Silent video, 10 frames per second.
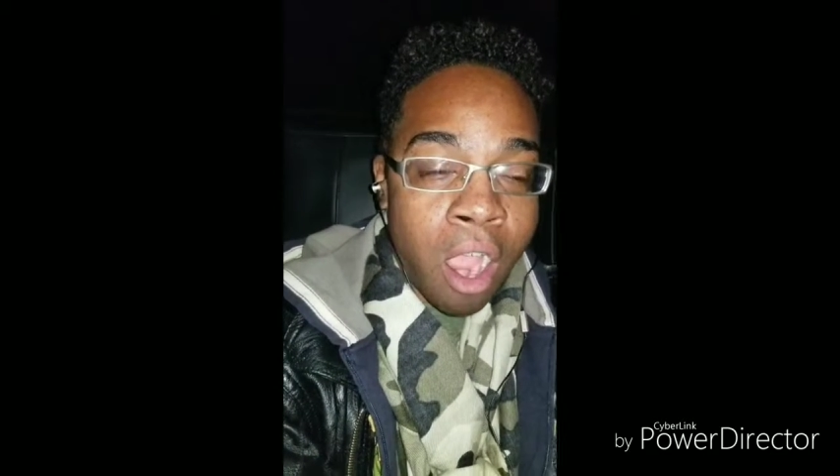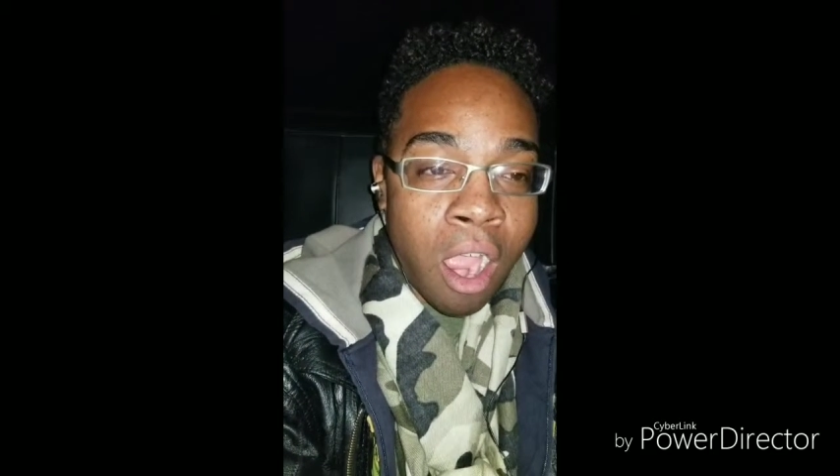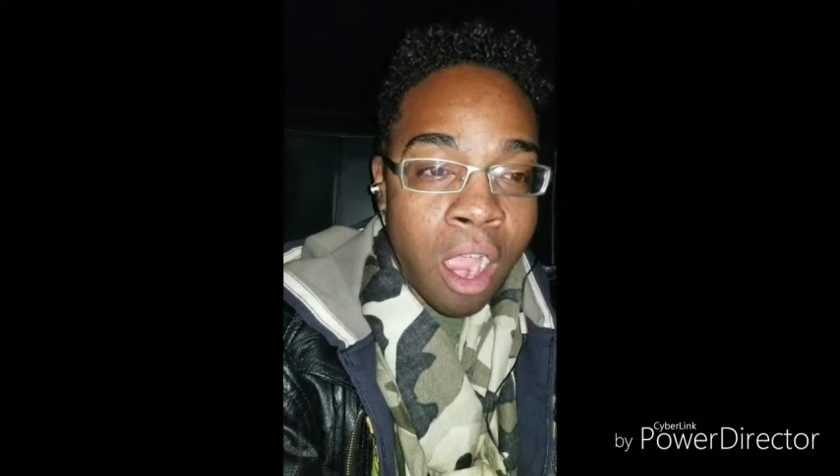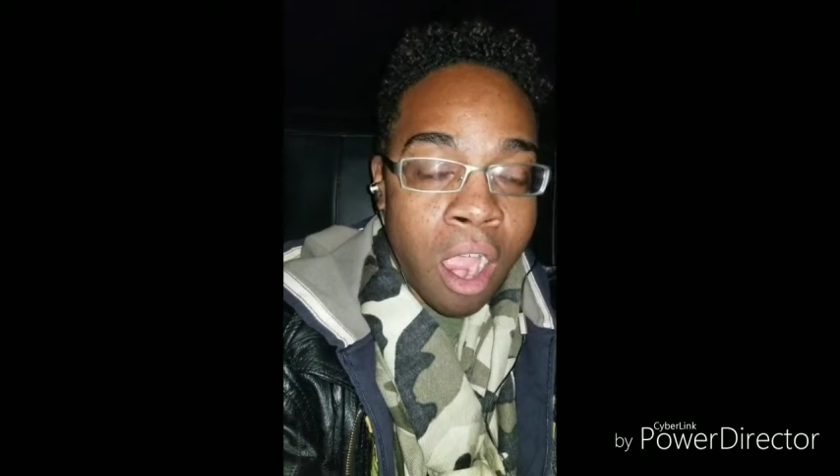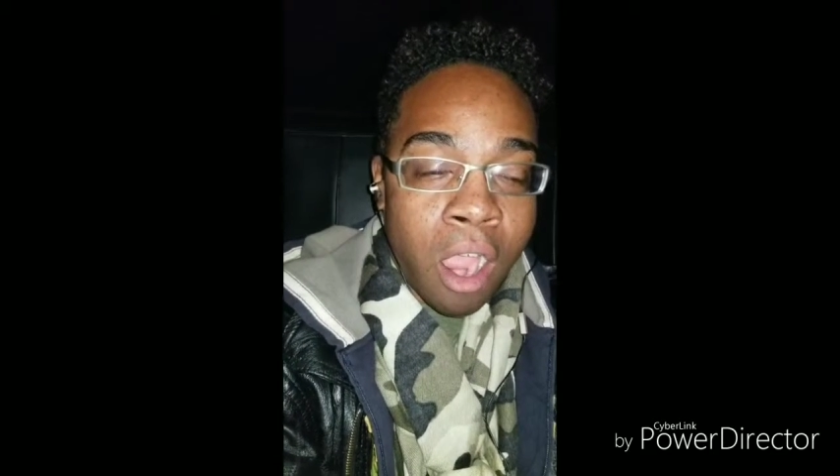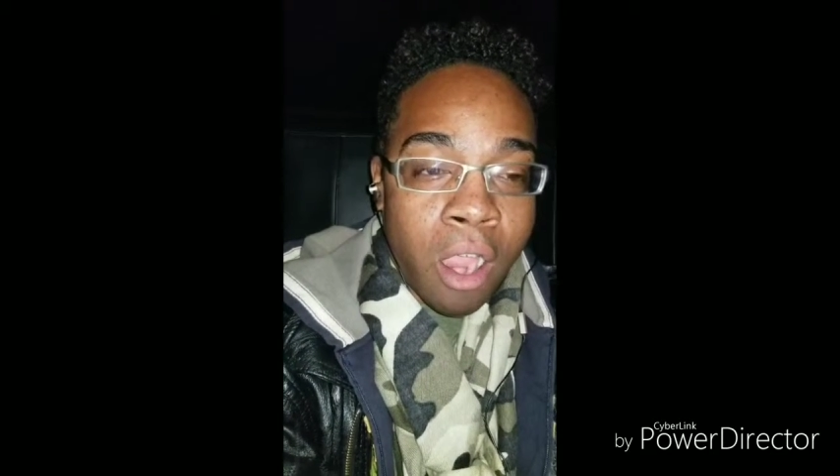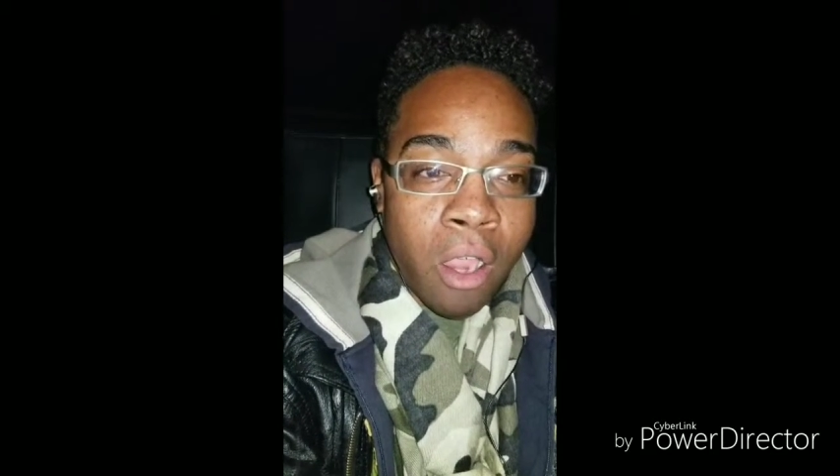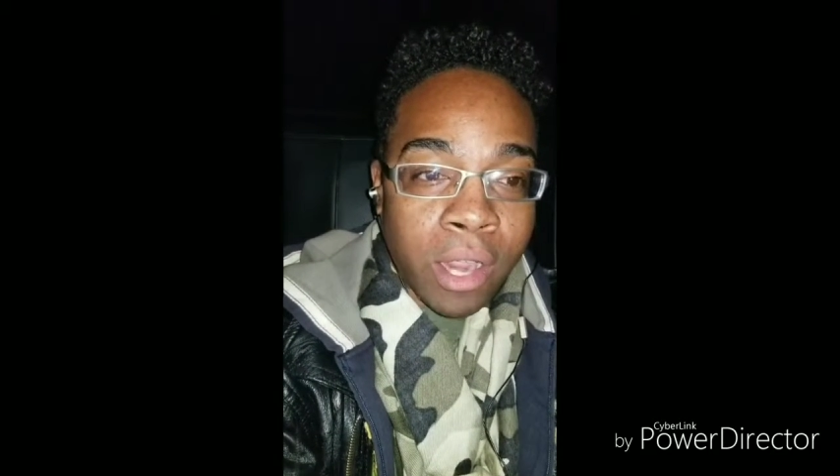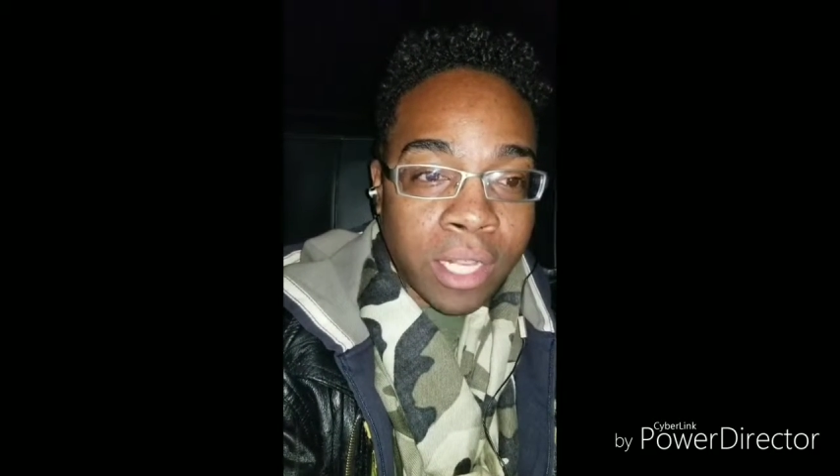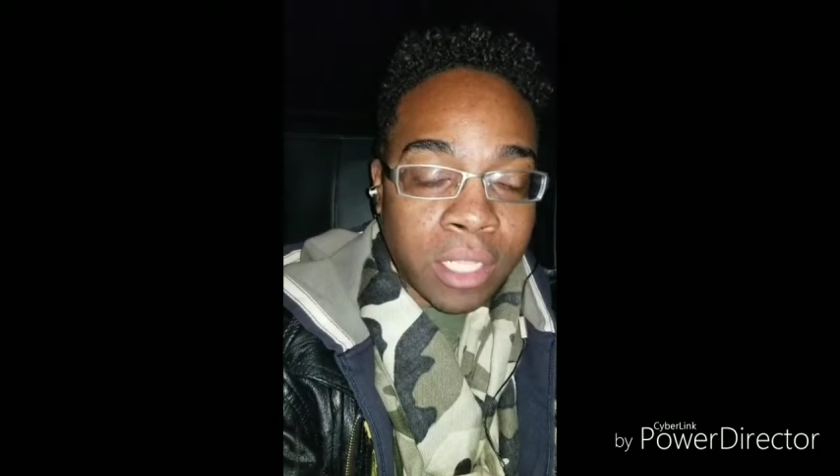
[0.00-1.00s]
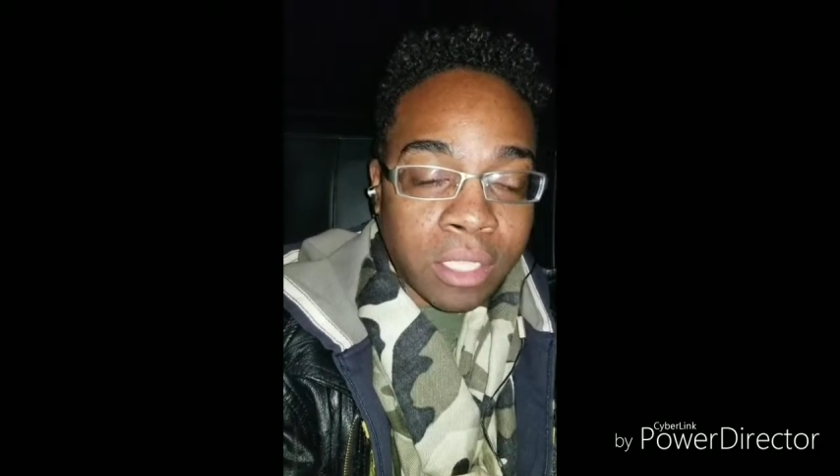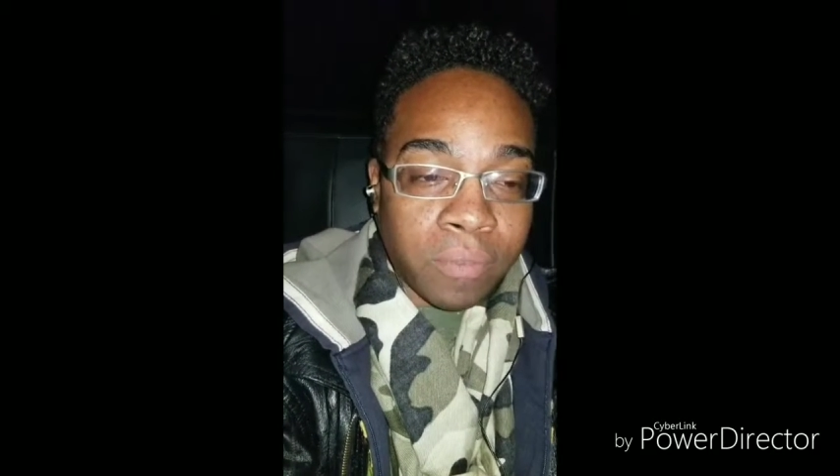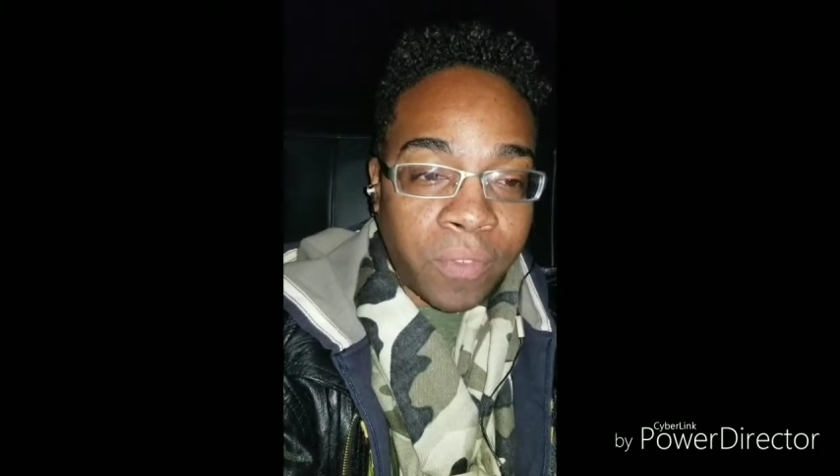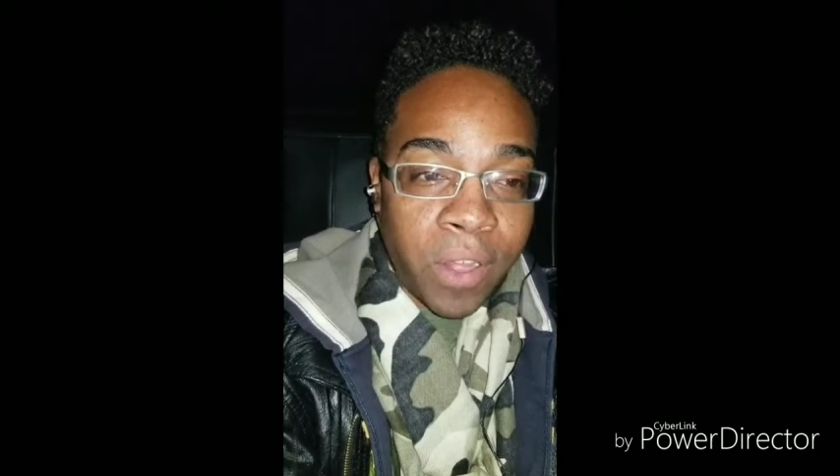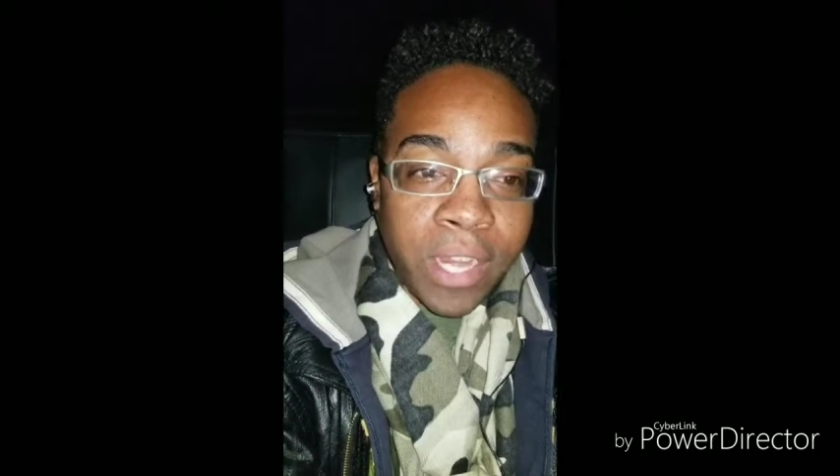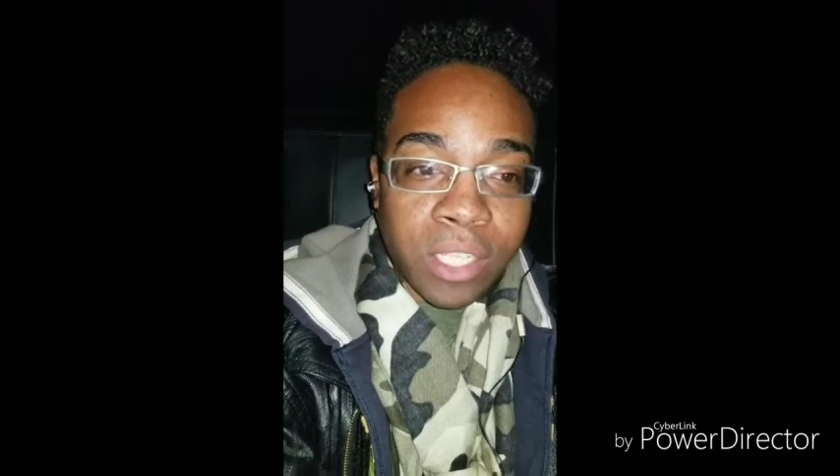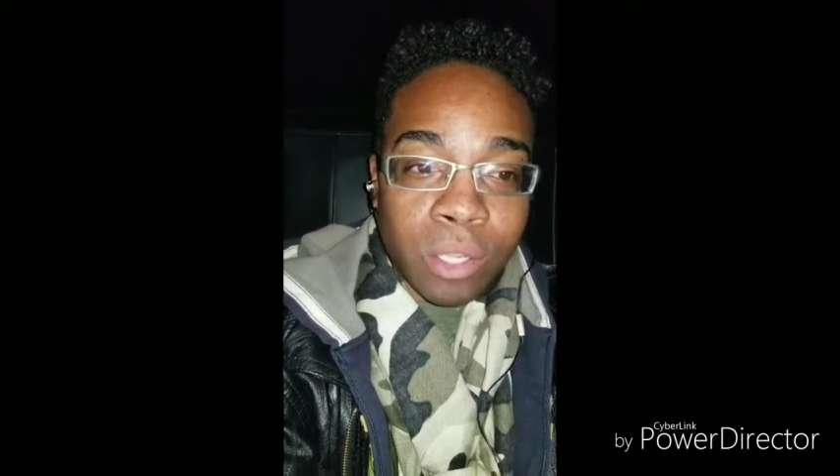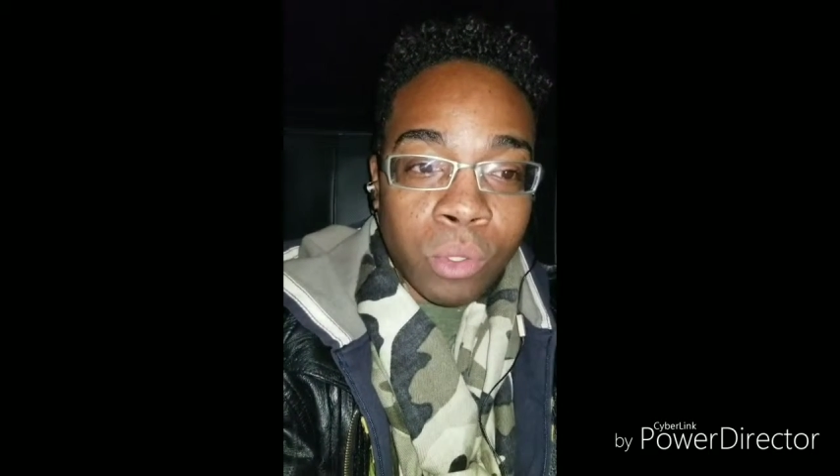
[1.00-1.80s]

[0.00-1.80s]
are various